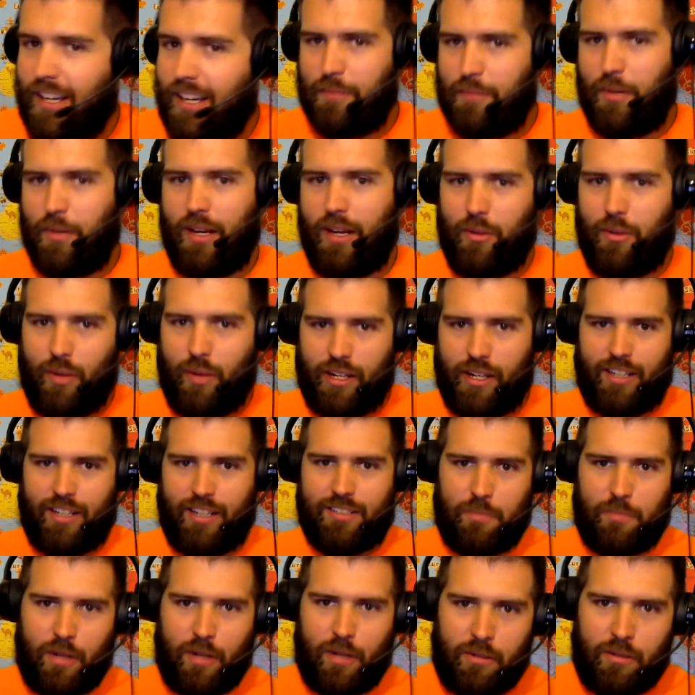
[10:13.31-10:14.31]
By the way, you guys
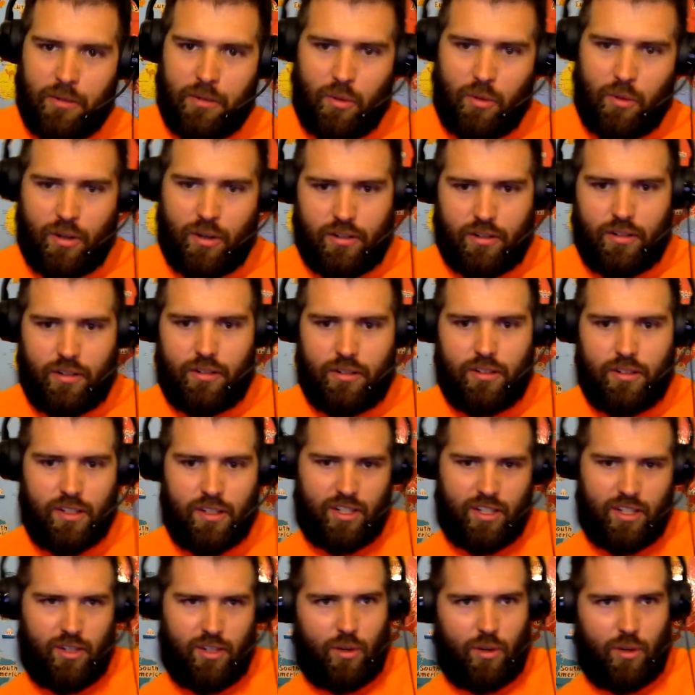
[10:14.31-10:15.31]
are probably wondering
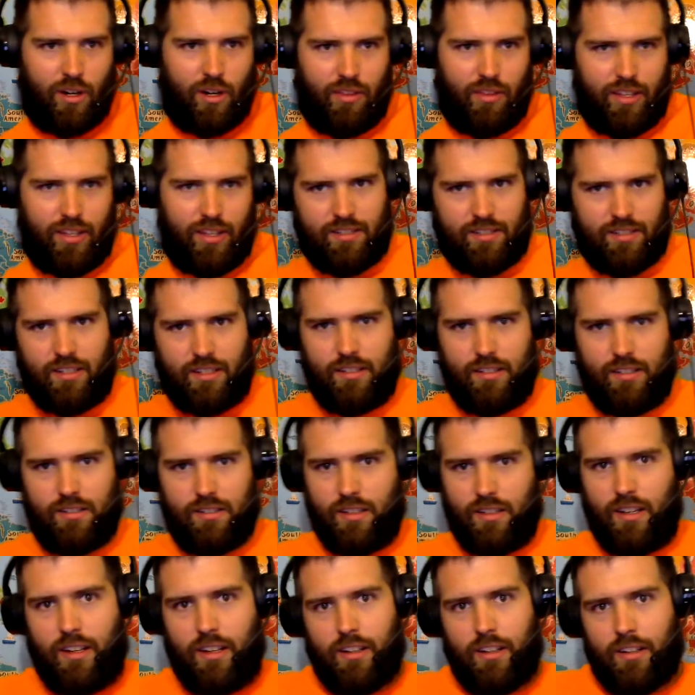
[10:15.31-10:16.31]
what all this is.
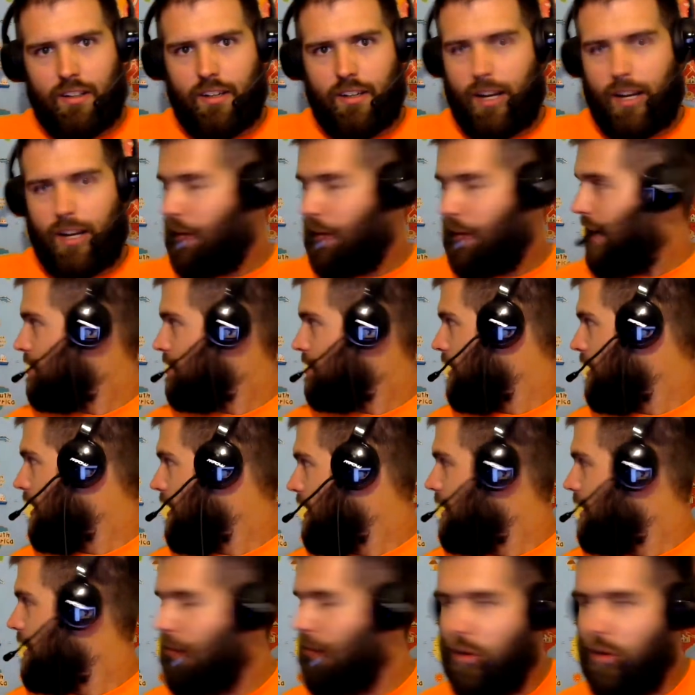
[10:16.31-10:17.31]
I'm actually
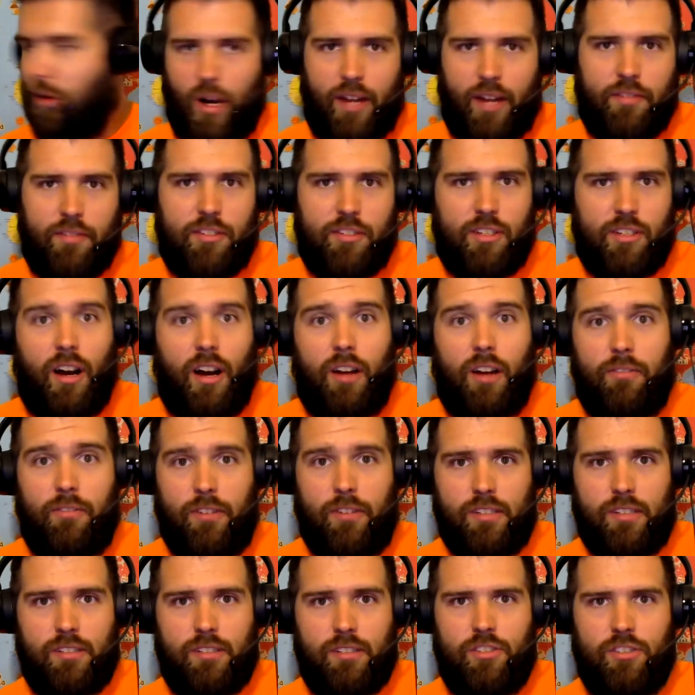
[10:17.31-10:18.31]
in my wife's
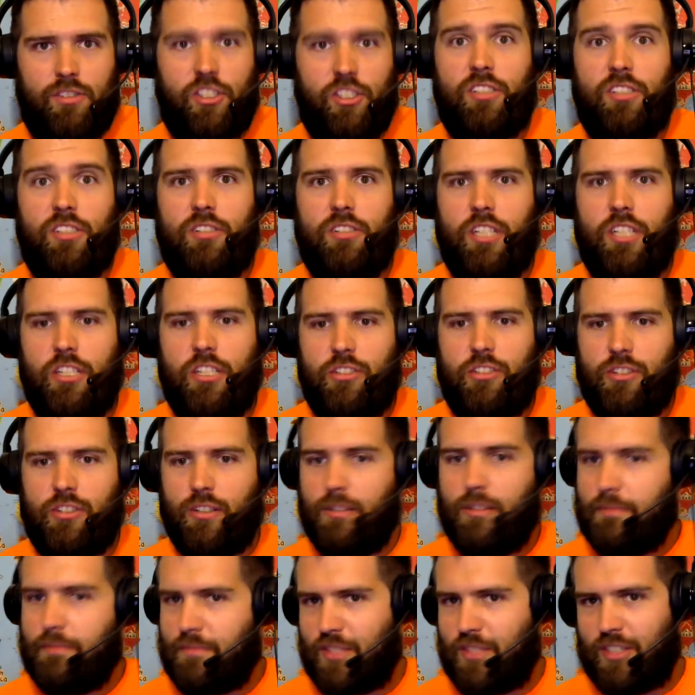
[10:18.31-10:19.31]
office. She's a teacher.
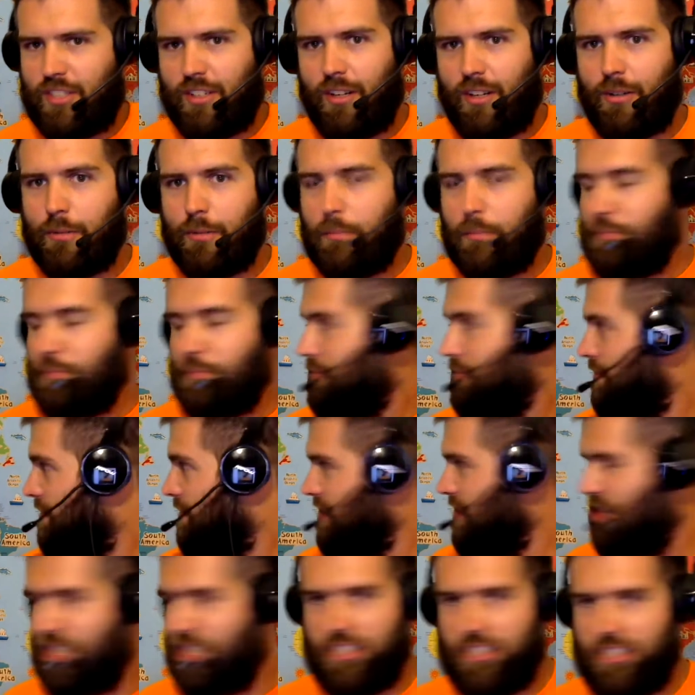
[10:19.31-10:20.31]
So
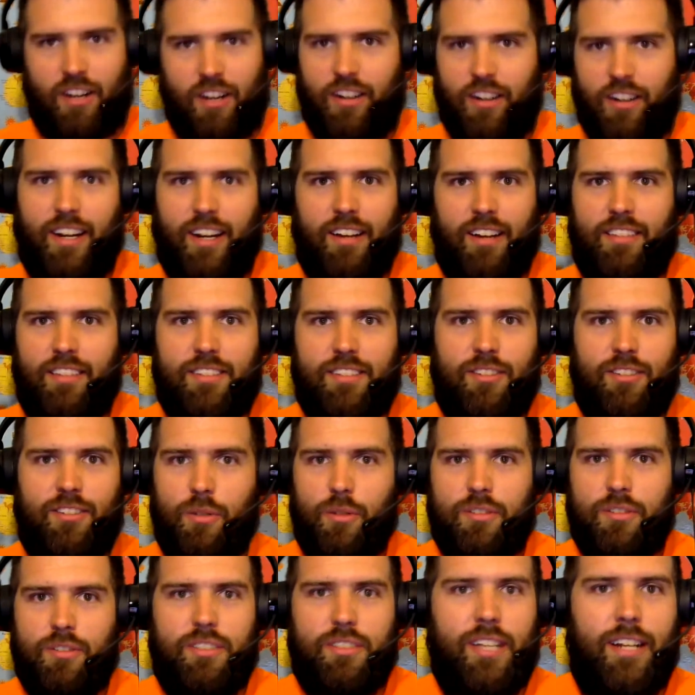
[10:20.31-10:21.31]
she's already got this whole
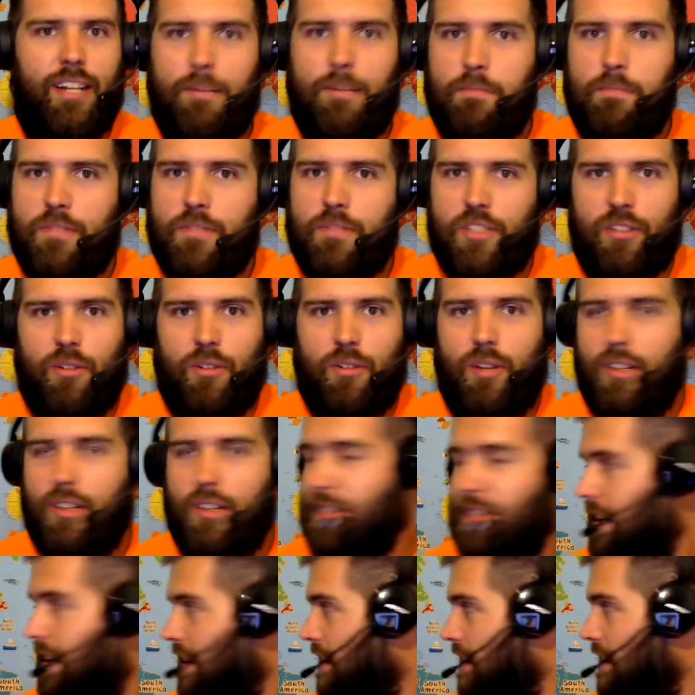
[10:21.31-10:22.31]
setup. So I was
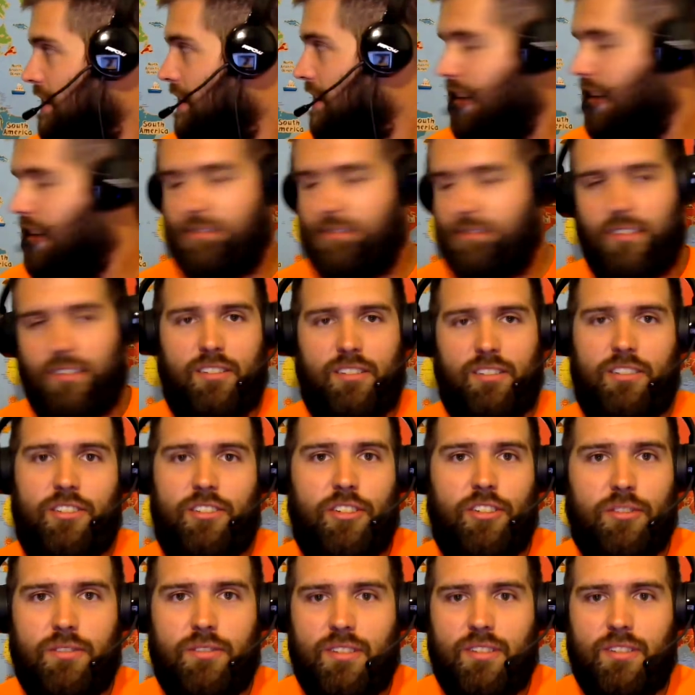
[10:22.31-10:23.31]
like, all right, I'll just
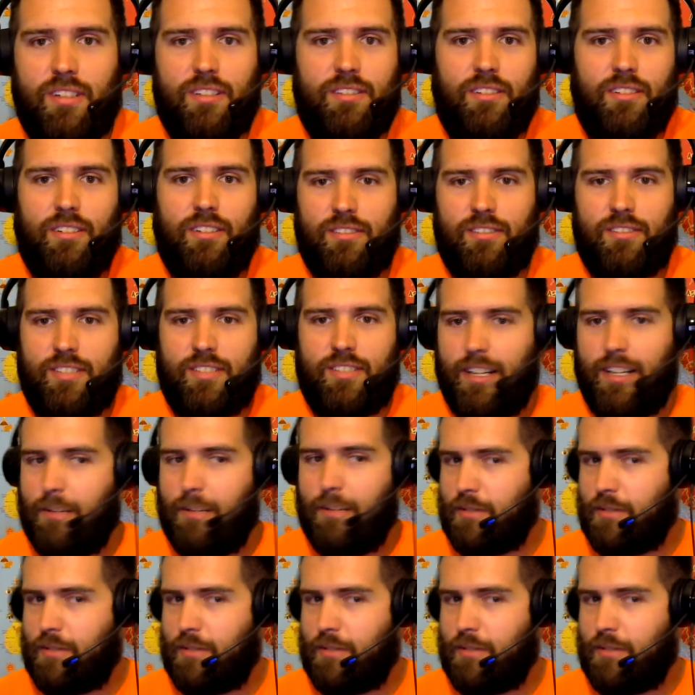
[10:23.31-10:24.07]
use this little setup.